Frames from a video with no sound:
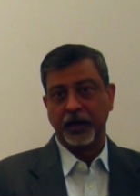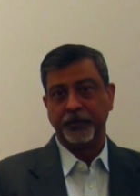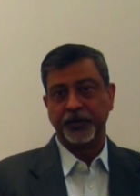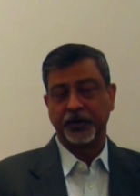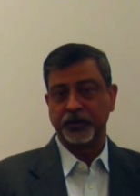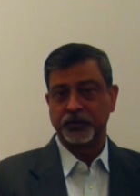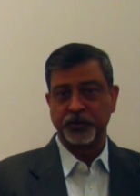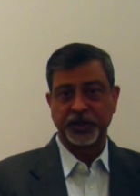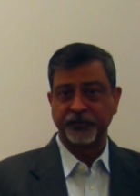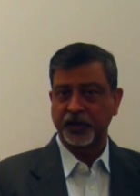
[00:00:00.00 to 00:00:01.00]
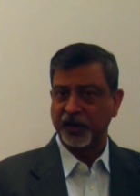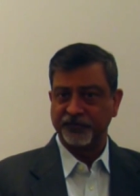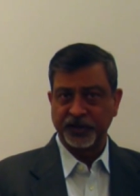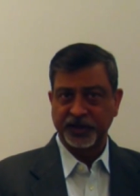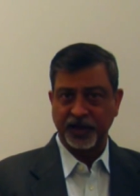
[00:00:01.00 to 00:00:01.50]
because whichever
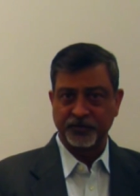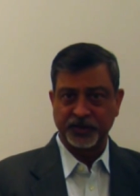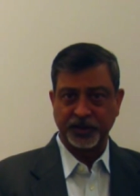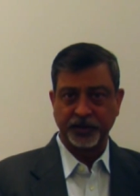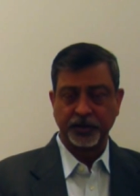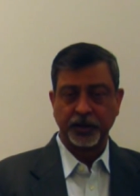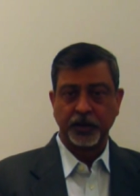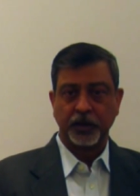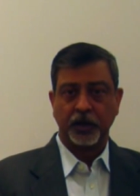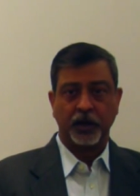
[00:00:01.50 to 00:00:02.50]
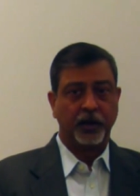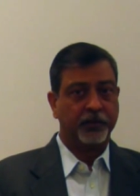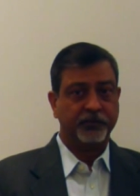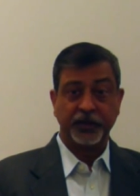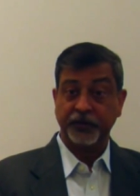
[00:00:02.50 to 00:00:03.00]
government comes in,
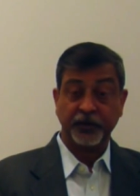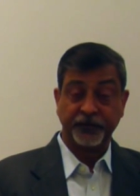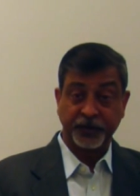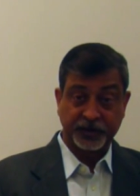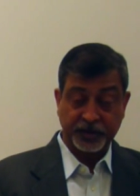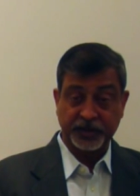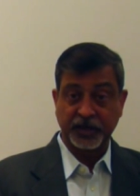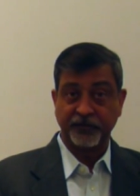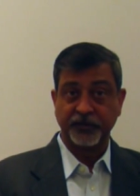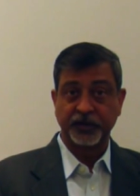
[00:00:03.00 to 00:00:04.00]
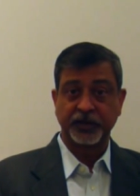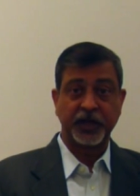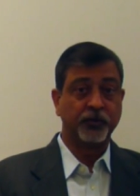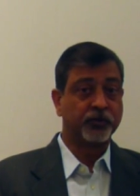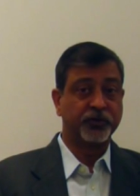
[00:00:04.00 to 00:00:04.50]
even if it's this government,
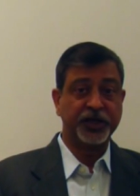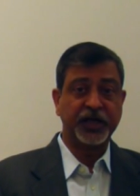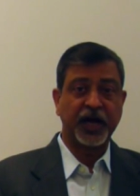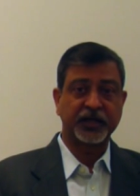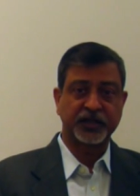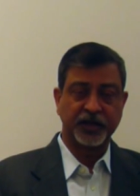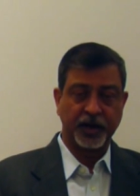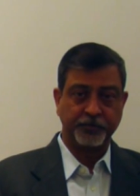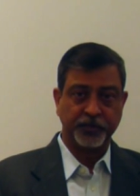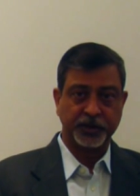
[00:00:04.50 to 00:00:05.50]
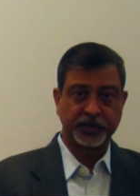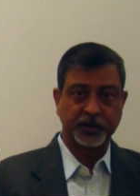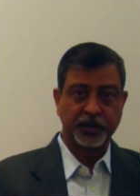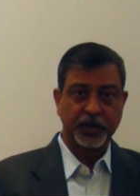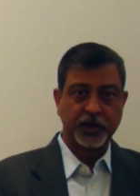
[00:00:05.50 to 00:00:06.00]
they're going to recast the numbers.
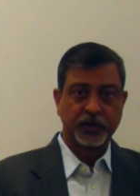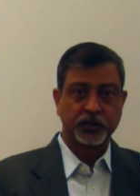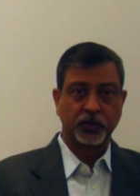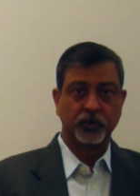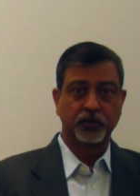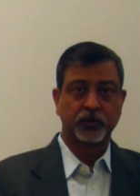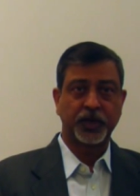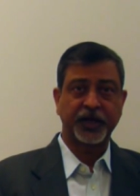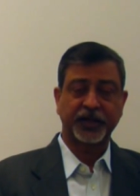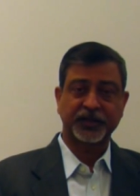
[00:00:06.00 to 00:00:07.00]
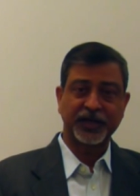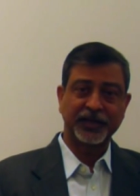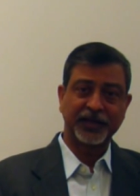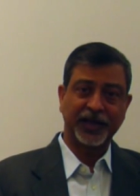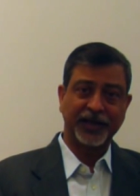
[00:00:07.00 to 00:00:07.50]
So to that
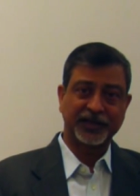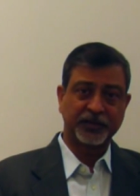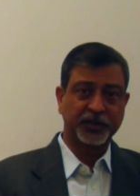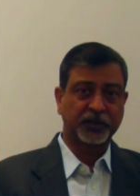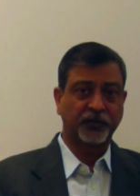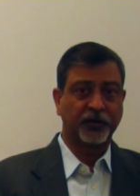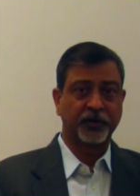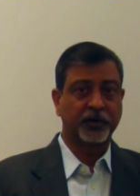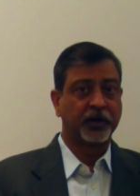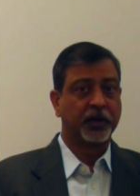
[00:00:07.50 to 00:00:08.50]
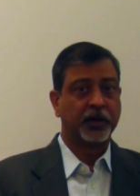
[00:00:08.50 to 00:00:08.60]
extent, the estimates for